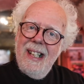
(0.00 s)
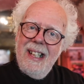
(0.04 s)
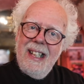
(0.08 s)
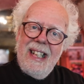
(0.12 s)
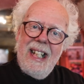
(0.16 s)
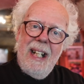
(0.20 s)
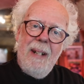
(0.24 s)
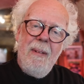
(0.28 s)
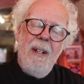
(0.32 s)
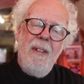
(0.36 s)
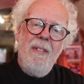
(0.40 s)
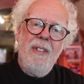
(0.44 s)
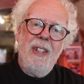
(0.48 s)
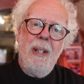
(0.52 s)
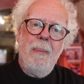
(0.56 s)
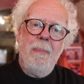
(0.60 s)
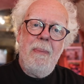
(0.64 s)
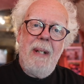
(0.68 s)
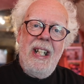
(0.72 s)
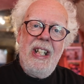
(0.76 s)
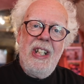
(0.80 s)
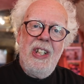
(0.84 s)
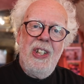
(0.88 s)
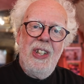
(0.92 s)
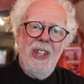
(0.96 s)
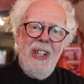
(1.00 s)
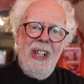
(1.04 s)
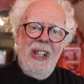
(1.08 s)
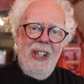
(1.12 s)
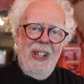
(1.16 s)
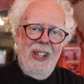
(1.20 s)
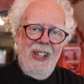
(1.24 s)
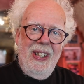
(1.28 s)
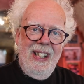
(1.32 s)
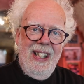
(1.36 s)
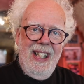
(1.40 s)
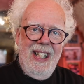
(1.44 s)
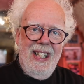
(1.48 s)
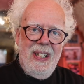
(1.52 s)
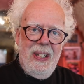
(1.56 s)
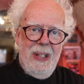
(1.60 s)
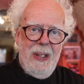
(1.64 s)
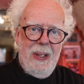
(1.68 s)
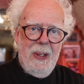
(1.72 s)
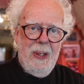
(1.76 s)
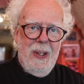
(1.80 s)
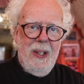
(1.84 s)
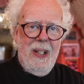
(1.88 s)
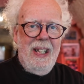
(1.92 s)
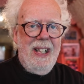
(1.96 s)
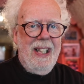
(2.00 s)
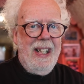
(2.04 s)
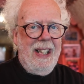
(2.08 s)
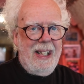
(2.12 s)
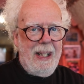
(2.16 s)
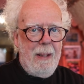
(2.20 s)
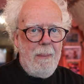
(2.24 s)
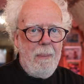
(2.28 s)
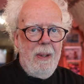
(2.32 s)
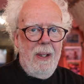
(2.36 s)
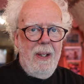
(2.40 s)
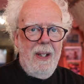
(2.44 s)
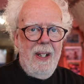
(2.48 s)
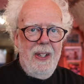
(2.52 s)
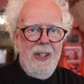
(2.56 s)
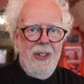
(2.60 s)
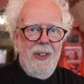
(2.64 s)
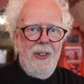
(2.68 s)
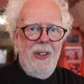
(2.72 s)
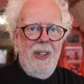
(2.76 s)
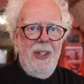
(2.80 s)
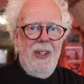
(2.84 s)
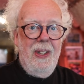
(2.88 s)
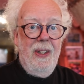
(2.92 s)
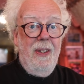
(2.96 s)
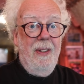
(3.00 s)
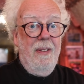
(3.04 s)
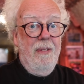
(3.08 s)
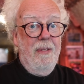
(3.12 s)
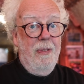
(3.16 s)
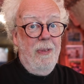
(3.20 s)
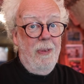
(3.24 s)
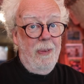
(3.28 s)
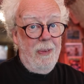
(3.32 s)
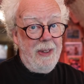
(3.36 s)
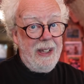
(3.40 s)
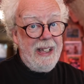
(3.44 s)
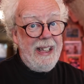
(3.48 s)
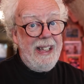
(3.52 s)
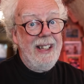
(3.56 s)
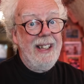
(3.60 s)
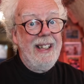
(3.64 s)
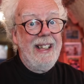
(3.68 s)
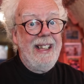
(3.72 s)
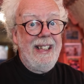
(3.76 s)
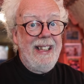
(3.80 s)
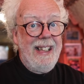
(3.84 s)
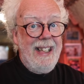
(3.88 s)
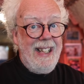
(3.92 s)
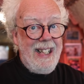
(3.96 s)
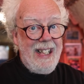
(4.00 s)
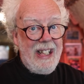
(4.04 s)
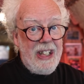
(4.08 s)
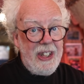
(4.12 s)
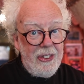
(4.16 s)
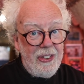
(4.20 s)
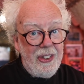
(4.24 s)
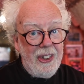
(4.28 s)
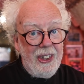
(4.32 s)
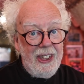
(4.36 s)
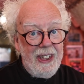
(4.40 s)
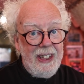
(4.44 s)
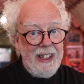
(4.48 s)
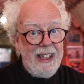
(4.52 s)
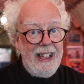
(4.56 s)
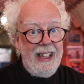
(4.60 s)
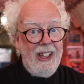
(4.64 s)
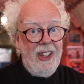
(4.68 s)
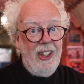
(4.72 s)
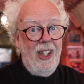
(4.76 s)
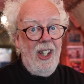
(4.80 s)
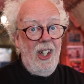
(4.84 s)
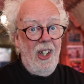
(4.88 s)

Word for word: come over to Patreon and join a couple of hundred of really interesting,